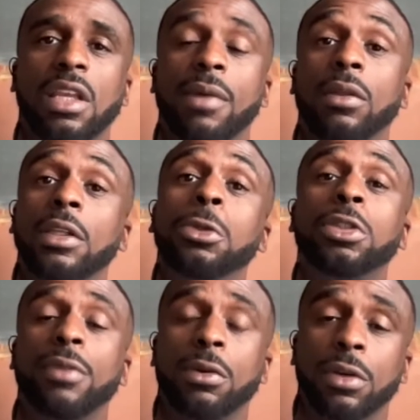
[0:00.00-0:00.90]
about
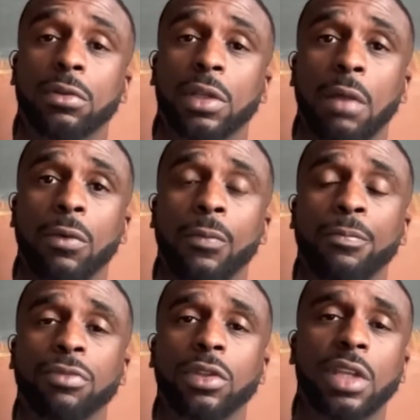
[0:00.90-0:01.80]
leadership at a critical level,
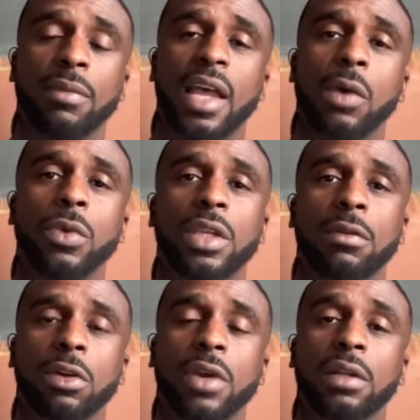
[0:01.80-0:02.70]
think about how we
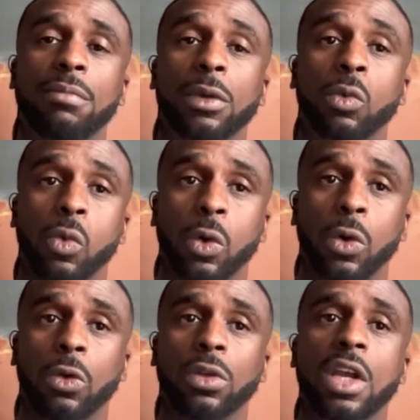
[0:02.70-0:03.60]
could create a better
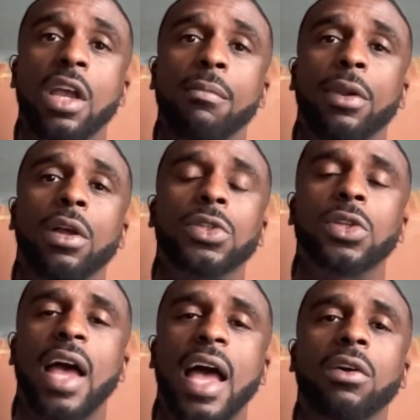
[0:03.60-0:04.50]
world, but
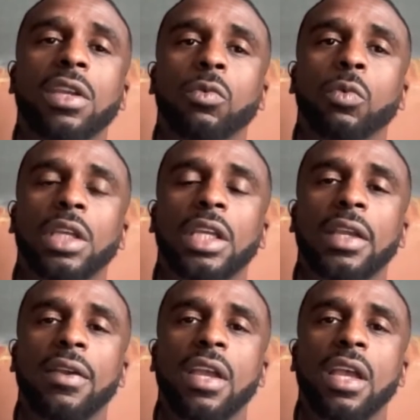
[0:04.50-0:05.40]
also how can we
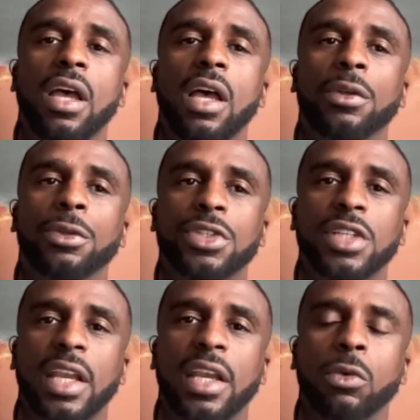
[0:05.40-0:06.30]

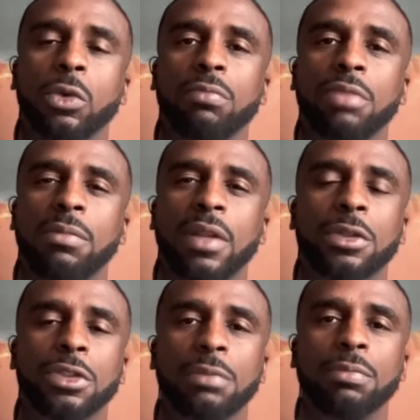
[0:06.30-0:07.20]
understand queer people at
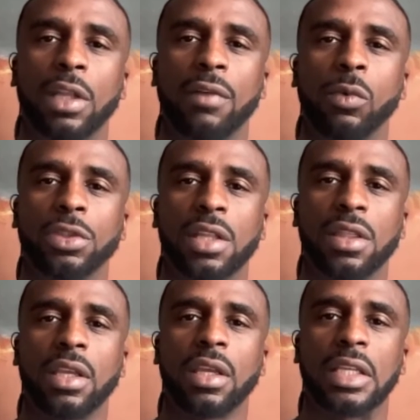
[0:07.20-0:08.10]
a deeper level, which I
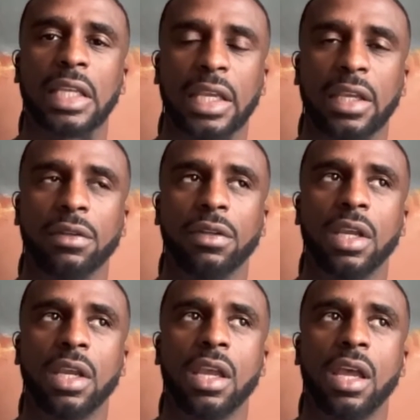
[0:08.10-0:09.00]
think, again,
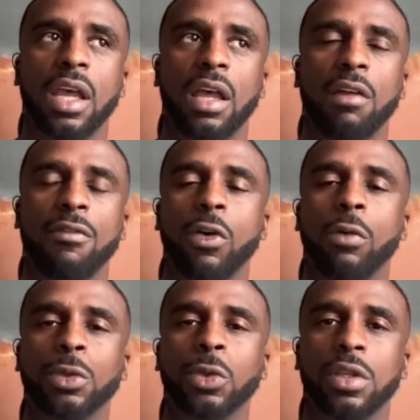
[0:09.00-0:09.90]

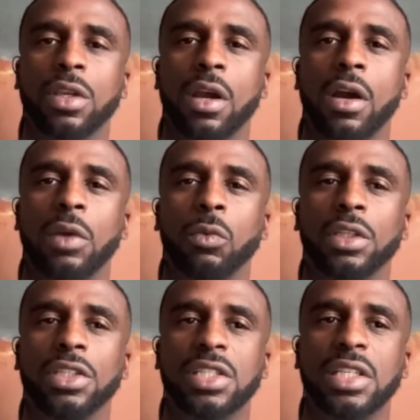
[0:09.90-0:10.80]
affirms who they are and
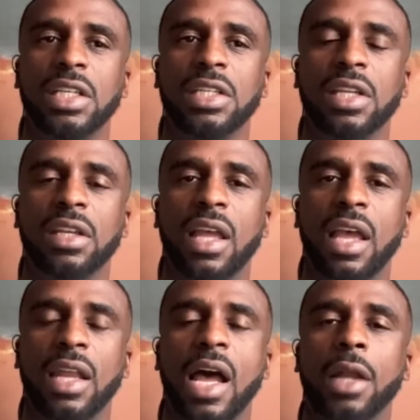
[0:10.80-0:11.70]
really sees and
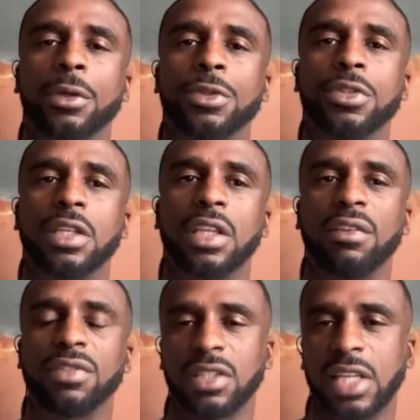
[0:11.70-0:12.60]
honors the
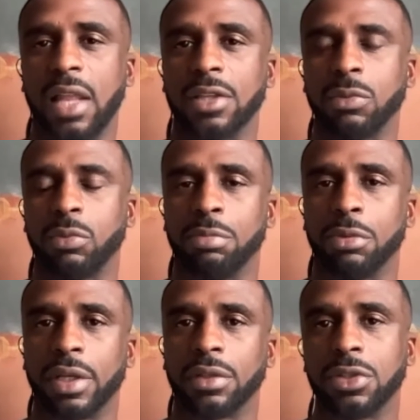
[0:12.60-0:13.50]
gifts and talents that we
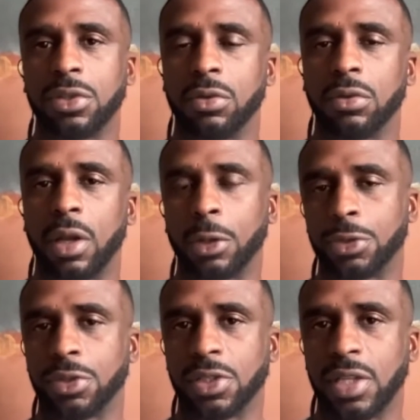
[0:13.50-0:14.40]
bring to larger
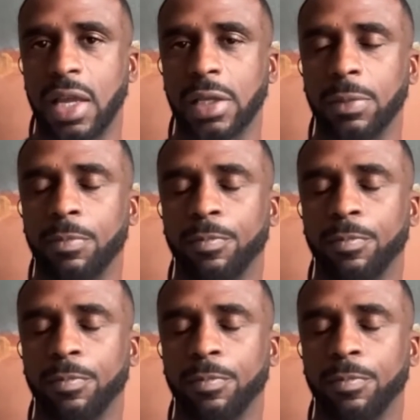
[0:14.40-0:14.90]
society.